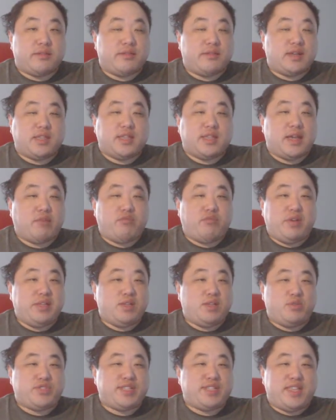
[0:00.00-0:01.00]
And I really
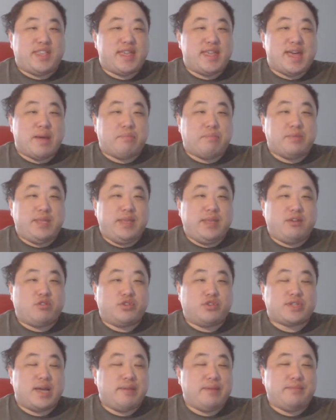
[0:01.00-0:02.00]
don't see that happening
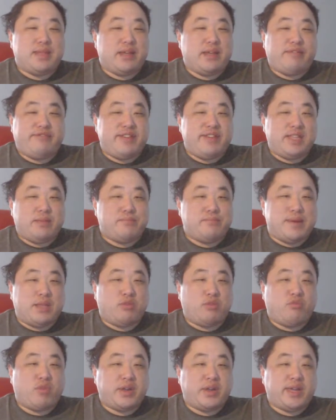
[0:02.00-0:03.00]
because I'm not a fan of
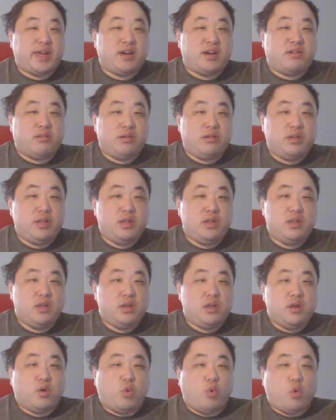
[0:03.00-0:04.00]
Battle Royale
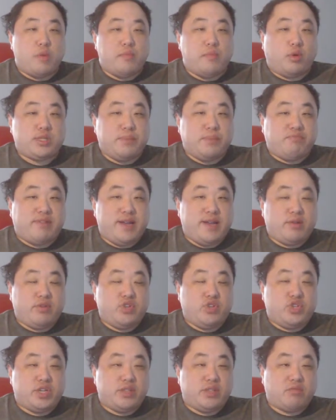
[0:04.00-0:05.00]
or multiplayer
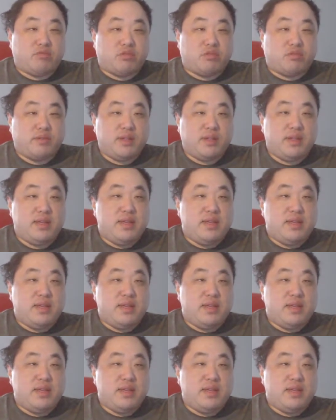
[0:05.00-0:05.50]
in general.